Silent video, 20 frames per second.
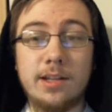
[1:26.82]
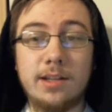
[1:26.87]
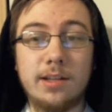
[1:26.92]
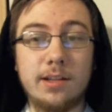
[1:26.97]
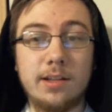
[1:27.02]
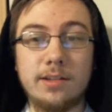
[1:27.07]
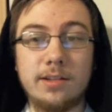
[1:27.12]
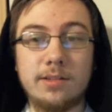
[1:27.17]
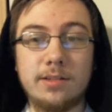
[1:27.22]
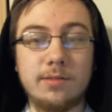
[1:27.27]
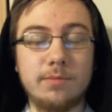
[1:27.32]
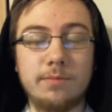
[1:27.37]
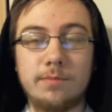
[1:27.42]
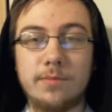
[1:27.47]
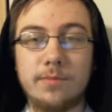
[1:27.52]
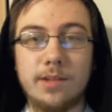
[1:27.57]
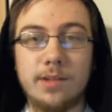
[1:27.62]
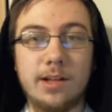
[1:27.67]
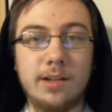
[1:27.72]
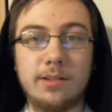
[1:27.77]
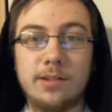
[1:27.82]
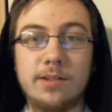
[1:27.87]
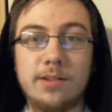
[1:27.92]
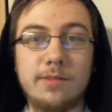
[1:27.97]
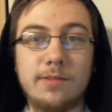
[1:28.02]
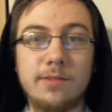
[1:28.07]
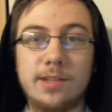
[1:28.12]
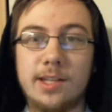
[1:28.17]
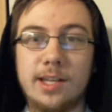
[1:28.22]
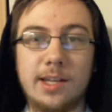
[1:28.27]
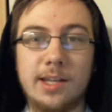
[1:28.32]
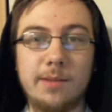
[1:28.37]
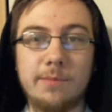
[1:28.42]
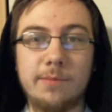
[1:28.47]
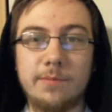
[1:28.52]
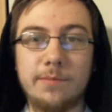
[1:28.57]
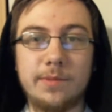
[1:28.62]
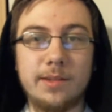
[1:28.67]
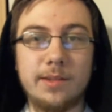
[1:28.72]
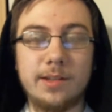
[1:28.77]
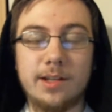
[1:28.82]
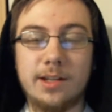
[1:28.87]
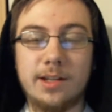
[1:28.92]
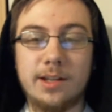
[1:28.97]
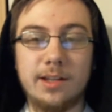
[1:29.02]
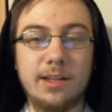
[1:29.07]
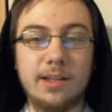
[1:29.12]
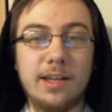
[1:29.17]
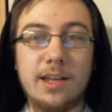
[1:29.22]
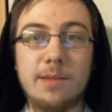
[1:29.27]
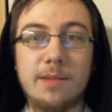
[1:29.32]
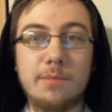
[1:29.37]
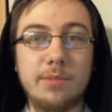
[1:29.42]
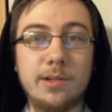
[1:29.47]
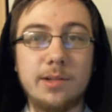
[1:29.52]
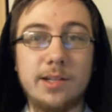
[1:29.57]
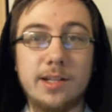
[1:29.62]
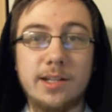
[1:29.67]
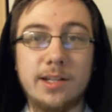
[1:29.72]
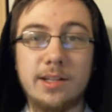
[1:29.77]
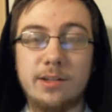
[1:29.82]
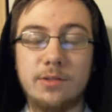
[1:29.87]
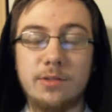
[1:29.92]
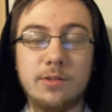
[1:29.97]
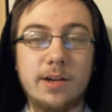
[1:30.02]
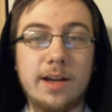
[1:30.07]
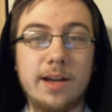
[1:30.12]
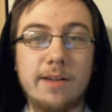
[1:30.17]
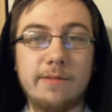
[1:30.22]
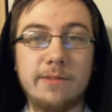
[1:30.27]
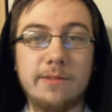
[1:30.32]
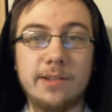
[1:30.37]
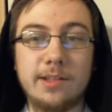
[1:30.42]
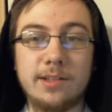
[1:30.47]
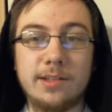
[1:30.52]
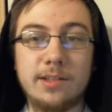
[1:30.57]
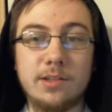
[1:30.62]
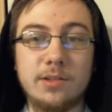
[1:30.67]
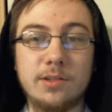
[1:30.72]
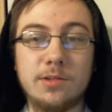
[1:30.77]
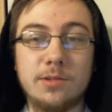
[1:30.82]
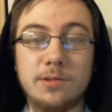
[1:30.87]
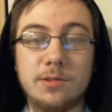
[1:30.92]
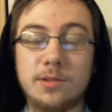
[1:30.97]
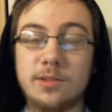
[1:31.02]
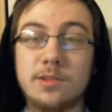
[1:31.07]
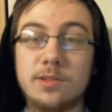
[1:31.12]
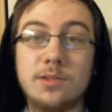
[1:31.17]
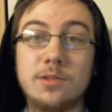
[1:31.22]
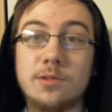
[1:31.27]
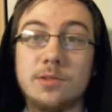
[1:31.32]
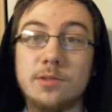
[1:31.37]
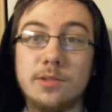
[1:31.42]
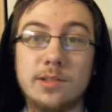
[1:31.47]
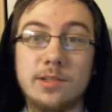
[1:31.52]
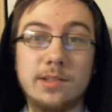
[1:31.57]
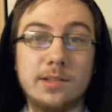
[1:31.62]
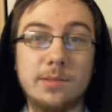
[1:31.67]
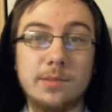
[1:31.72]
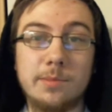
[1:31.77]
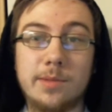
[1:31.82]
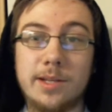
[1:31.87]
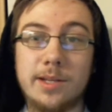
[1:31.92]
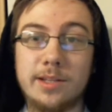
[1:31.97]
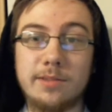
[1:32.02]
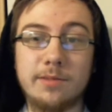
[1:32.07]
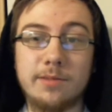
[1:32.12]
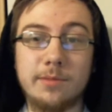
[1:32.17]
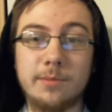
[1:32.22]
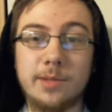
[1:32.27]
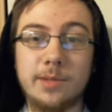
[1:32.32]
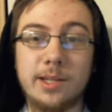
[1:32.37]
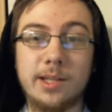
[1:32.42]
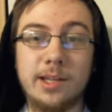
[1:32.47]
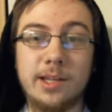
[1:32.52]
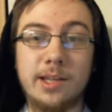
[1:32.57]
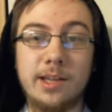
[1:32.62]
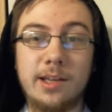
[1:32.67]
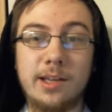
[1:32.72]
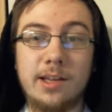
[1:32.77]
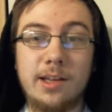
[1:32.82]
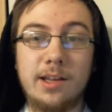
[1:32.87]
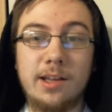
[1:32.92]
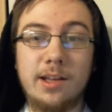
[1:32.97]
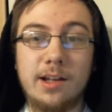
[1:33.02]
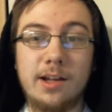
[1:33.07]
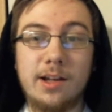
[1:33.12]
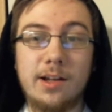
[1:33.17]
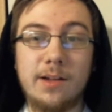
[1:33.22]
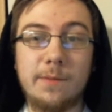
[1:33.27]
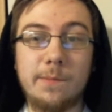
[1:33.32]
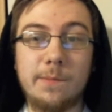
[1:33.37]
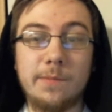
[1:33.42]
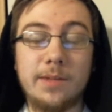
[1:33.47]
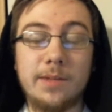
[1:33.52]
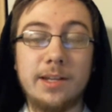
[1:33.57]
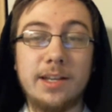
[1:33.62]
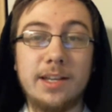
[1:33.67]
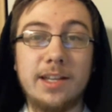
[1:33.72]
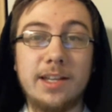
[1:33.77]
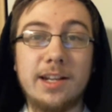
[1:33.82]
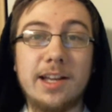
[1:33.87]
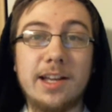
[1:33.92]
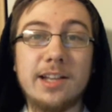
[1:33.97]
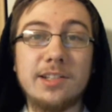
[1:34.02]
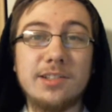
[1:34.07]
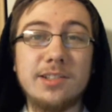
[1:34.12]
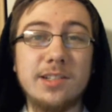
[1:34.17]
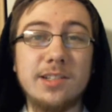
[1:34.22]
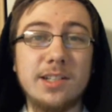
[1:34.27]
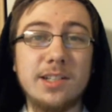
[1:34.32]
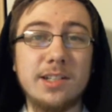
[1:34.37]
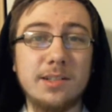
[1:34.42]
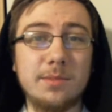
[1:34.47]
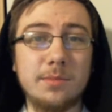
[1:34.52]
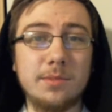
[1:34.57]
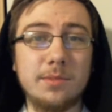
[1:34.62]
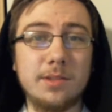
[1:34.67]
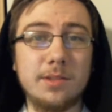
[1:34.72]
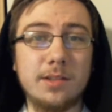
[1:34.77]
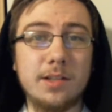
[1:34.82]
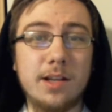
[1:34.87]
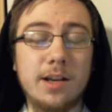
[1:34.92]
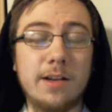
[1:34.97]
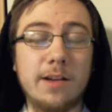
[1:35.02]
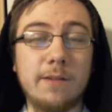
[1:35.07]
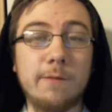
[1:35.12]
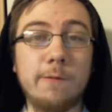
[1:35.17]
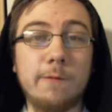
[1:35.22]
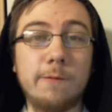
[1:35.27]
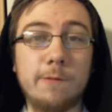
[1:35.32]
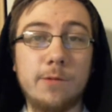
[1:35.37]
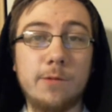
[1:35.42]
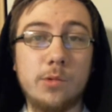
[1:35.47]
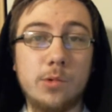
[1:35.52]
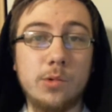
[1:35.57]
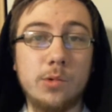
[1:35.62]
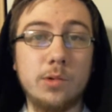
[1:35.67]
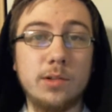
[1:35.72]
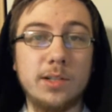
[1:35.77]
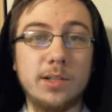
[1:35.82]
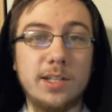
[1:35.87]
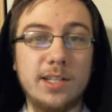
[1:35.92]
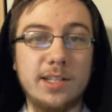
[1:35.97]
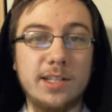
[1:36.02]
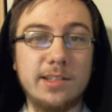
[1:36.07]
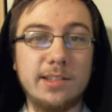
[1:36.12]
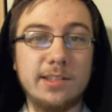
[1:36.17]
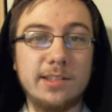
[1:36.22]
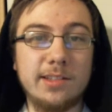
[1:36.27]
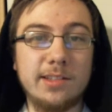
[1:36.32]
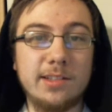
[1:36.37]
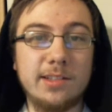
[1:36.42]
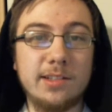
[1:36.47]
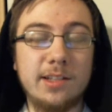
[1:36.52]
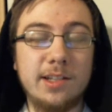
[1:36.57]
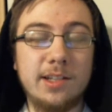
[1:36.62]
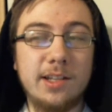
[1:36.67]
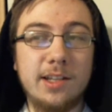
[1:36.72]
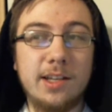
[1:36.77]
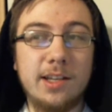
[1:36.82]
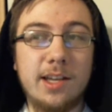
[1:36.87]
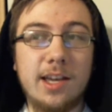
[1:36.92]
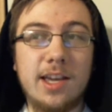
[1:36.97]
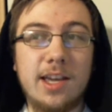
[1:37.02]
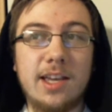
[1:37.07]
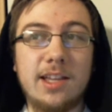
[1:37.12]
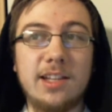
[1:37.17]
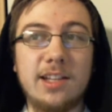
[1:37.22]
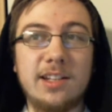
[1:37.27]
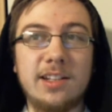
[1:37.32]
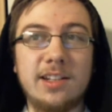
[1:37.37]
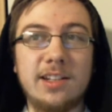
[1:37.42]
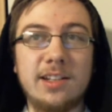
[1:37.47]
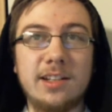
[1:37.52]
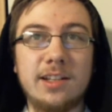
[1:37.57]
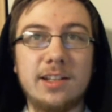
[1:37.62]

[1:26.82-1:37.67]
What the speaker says: It's I love the game. Gameplay, the graphics, the story. The story is the best for me. Um, it actually comes on 4 discs, and